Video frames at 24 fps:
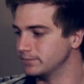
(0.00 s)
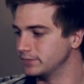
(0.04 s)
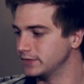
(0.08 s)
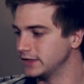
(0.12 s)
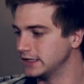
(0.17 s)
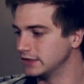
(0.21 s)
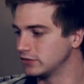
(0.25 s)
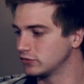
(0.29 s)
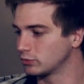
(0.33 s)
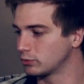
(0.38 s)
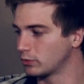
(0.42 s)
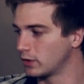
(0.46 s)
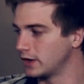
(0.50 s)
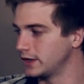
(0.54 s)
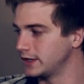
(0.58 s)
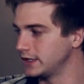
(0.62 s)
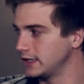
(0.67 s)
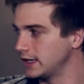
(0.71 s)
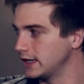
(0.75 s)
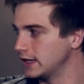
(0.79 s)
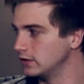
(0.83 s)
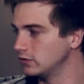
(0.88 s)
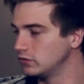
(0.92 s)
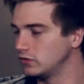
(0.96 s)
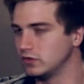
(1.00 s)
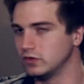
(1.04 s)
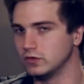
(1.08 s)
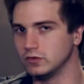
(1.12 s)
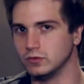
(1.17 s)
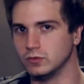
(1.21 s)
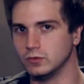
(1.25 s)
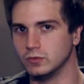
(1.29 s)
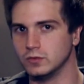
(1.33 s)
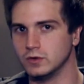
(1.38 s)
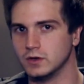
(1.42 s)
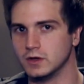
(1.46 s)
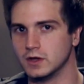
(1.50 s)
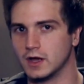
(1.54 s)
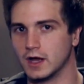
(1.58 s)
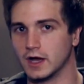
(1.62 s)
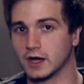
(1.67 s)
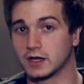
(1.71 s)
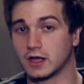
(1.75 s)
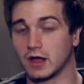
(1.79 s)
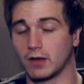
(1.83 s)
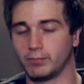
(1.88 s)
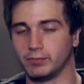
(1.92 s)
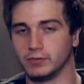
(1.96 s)
it's running into a
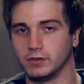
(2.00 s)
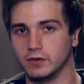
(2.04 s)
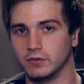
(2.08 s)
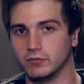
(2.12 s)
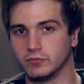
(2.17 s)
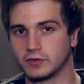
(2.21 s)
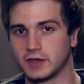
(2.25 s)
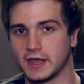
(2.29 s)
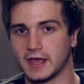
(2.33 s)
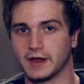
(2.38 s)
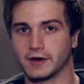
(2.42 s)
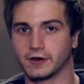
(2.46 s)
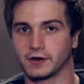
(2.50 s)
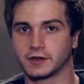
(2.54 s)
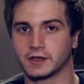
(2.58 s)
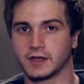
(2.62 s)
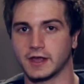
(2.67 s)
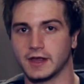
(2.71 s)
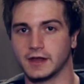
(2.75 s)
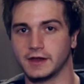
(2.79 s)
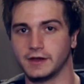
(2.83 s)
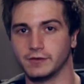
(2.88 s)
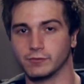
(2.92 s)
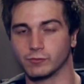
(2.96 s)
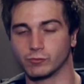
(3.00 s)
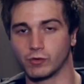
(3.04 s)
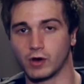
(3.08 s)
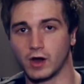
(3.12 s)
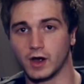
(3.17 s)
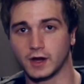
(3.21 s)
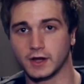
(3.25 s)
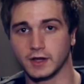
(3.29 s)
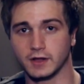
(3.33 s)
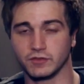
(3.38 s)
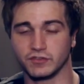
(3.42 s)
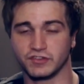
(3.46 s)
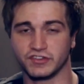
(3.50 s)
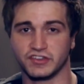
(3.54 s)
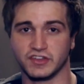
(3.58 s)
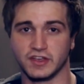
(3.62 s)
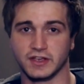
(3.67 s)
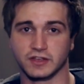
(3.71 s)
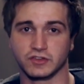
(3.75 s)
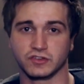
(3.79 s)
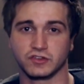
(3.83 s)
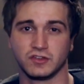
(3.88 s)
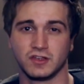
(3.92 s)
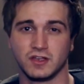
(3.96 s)
couple of KRK Rocket
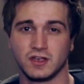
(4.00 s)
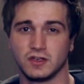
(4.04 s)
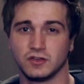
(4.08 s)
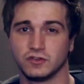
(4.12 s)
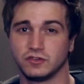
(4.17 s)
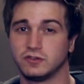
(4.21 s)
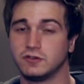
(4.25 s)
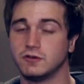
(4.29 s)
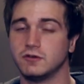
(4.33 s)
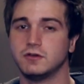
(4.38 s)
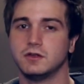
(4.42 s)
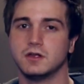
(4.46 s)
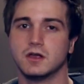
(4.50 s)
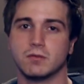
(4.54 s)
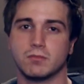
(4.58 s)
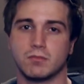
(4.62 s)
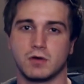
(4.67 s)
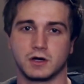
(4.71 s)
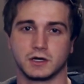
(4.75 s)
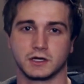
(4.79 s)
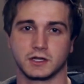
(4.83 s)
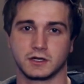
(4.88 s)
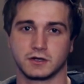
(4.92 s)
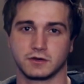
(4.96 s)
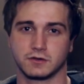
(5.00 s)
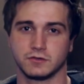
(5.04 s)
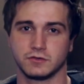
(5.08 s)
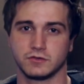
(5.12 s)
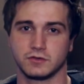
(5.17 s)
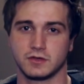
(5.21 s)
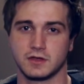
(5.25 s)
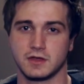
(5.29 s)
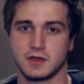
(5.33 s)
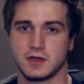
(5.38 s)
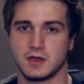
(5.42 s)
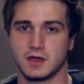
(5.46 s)
6 studio monitors,